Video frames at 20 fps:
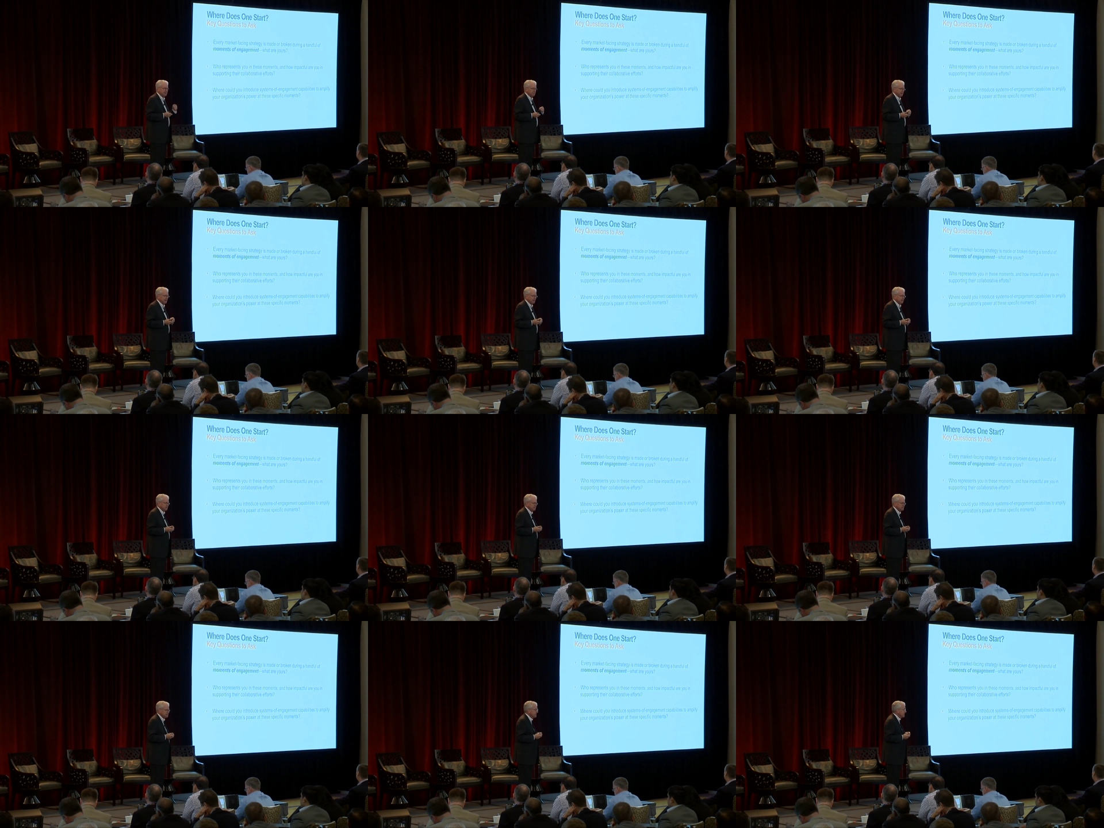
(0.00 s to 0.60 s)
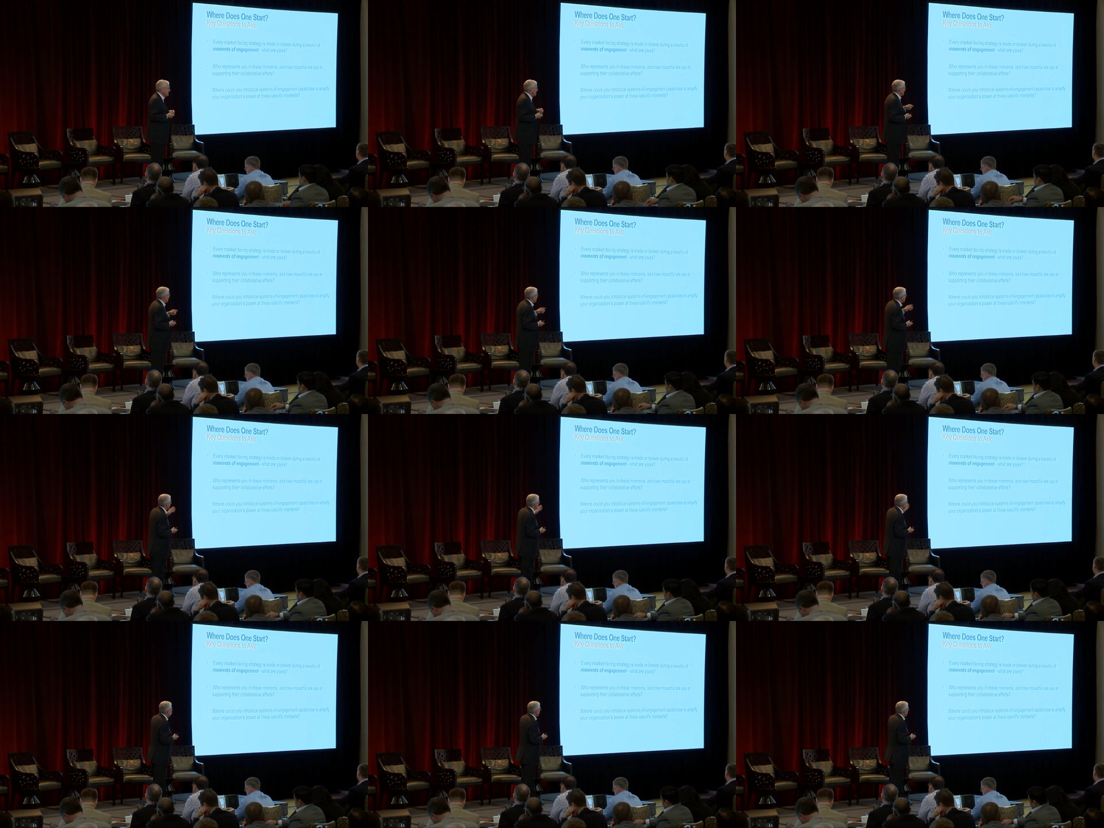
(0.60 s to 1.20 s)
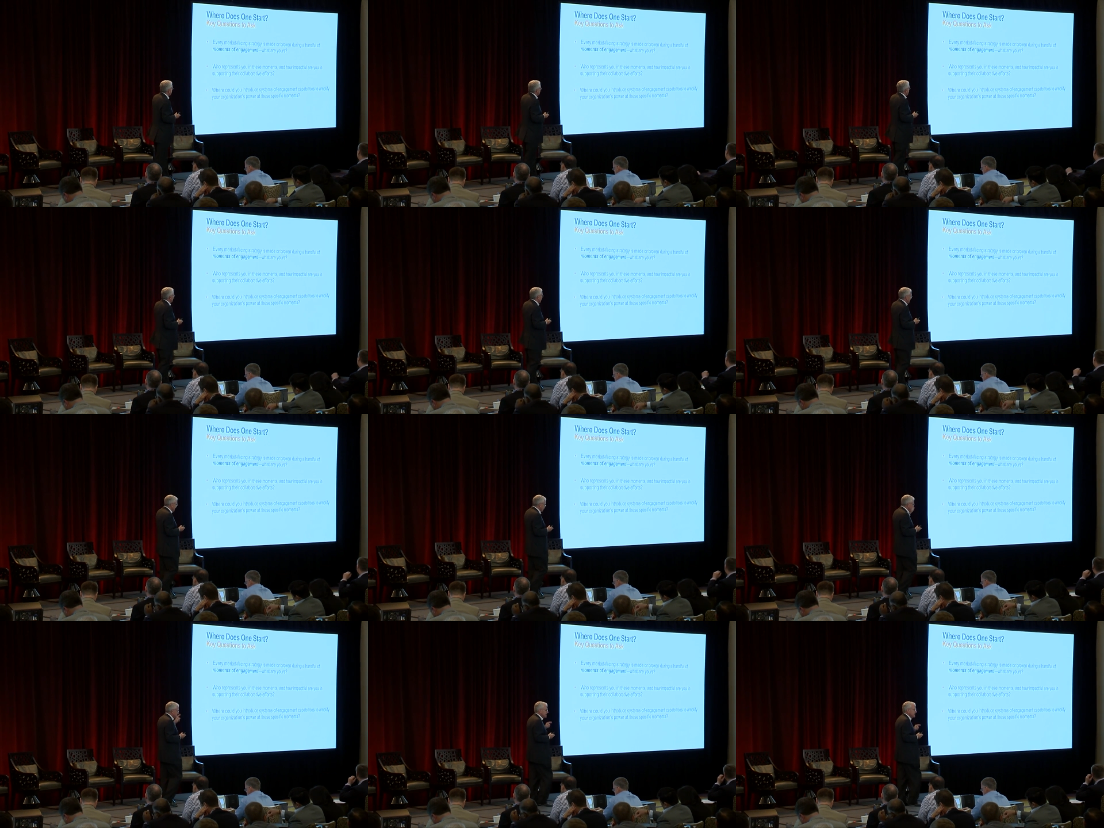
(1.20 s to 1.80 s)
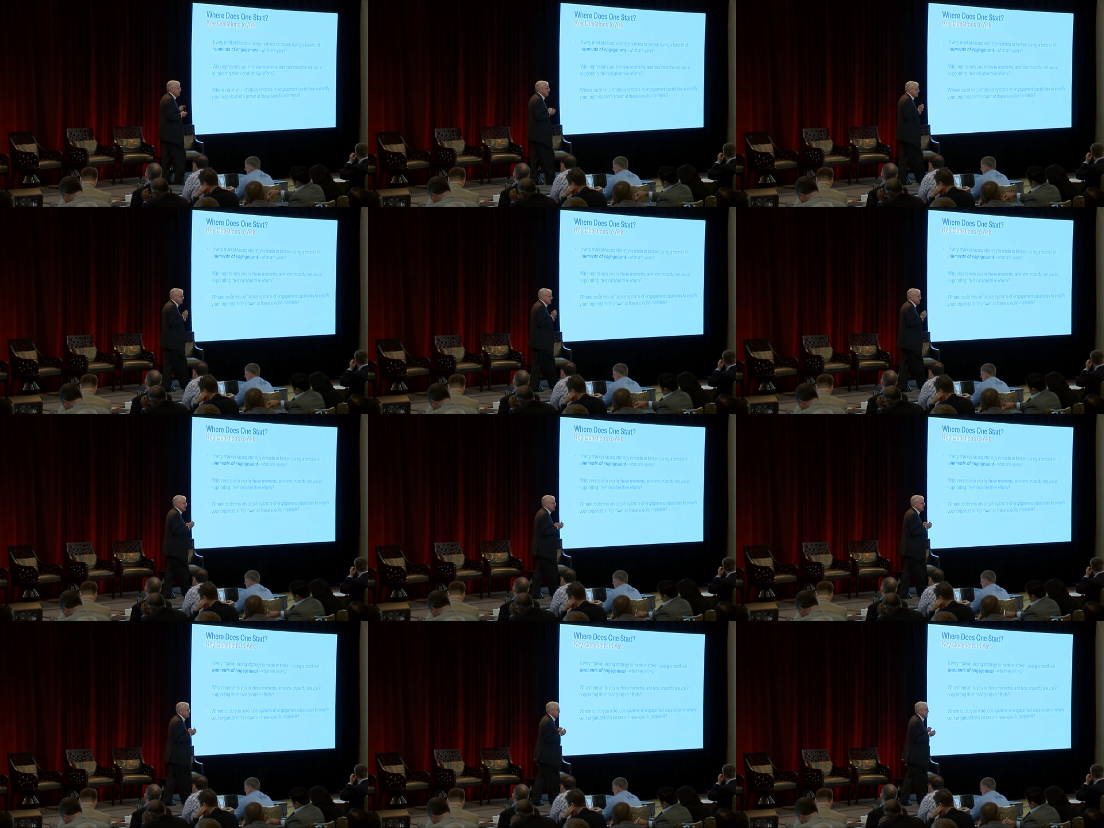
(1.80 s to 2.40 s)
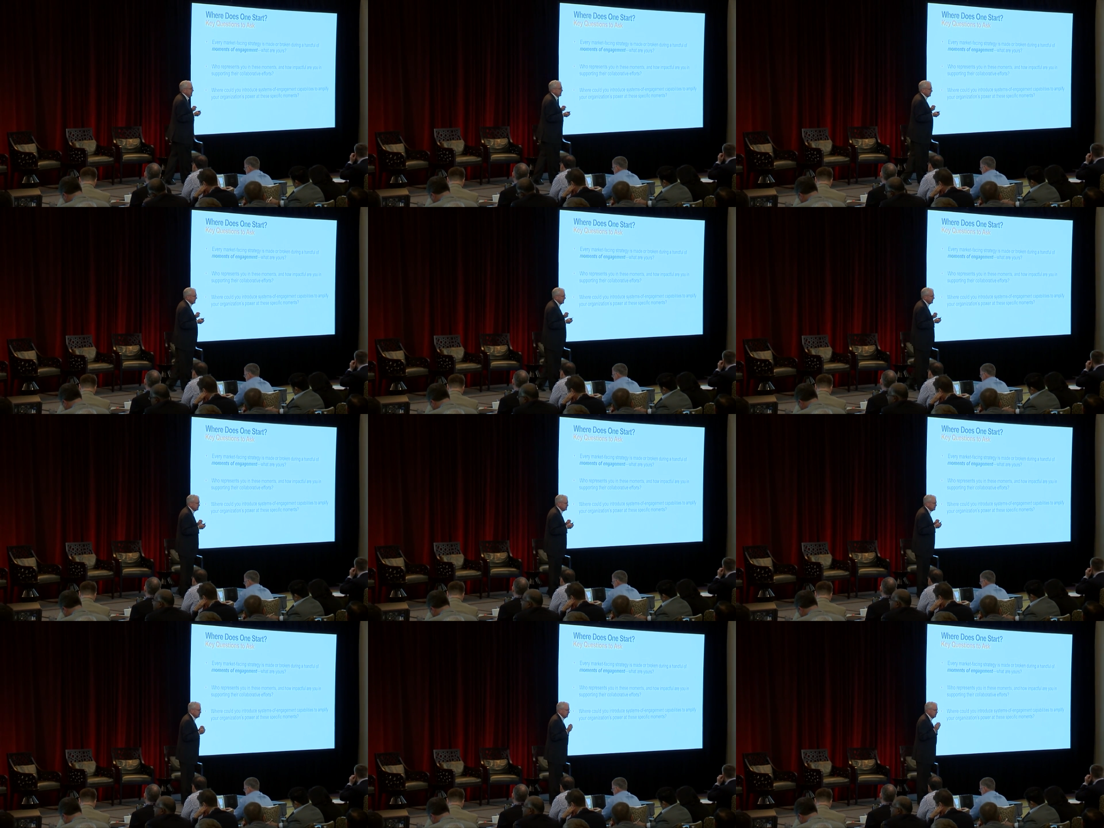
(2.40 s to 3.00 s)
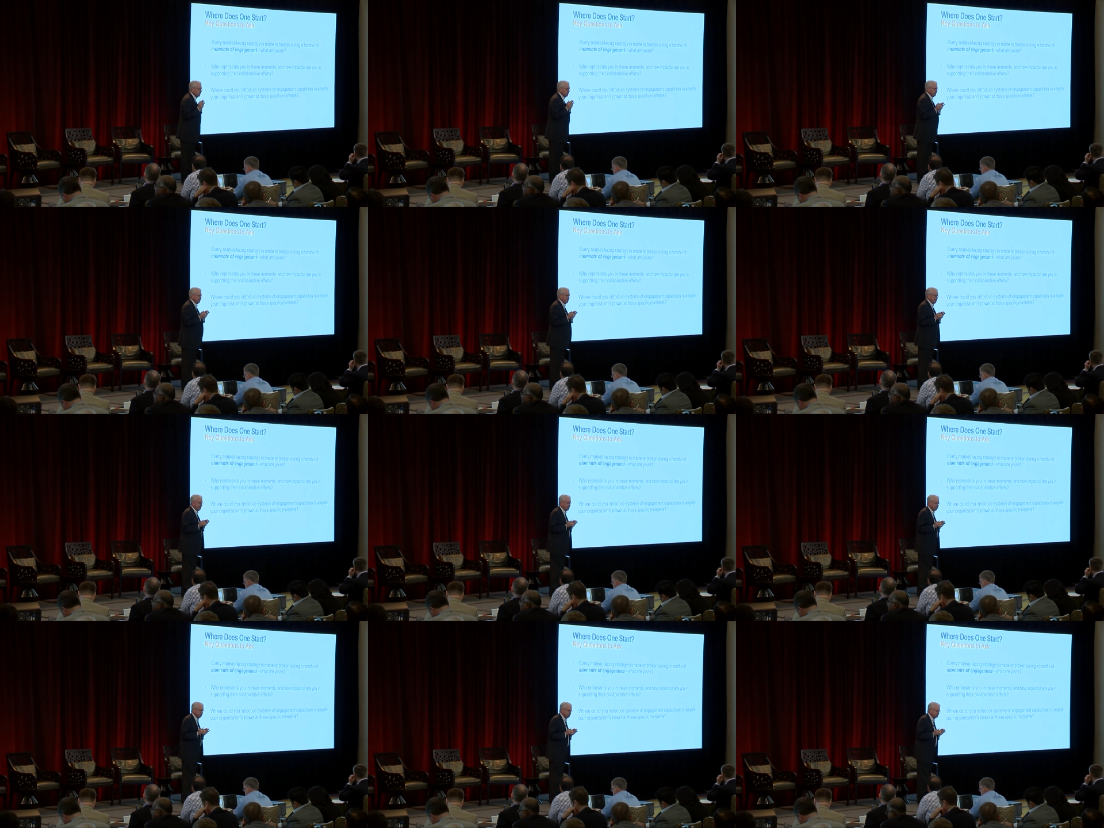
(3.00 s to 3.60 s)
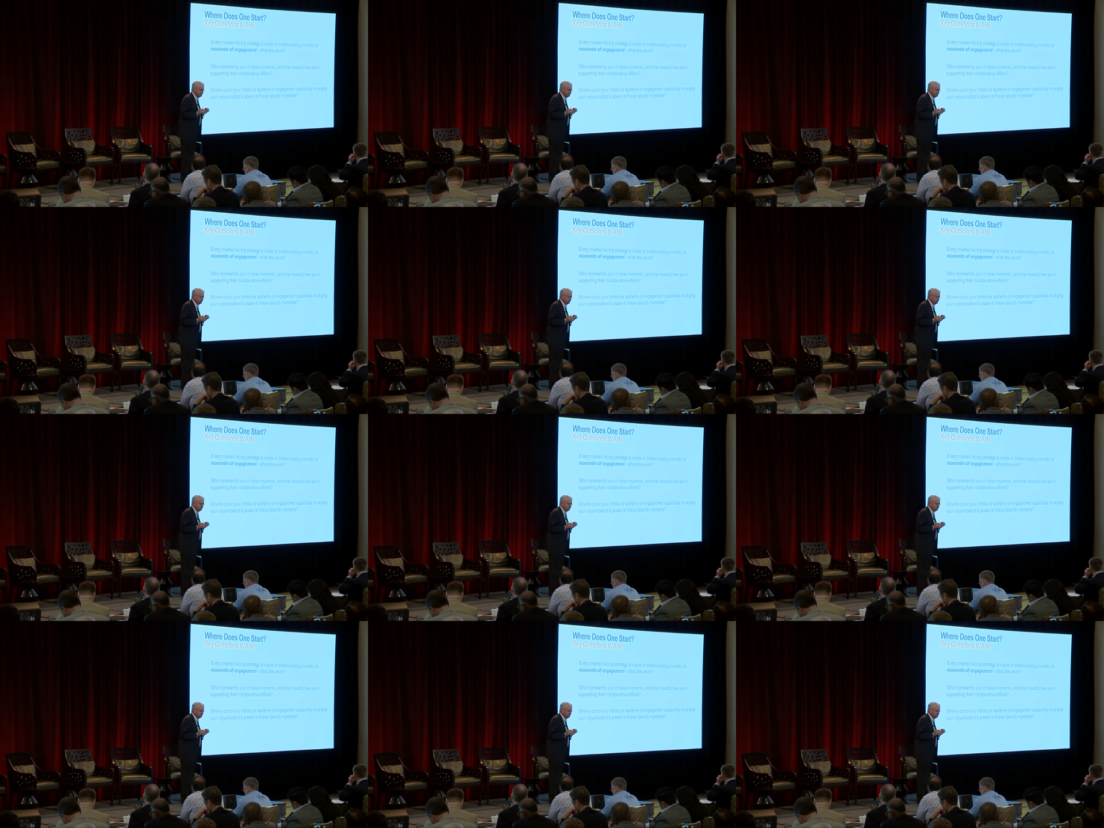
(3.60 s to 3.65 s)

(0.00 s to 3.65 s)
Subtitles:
Nobody's mouth can be seen.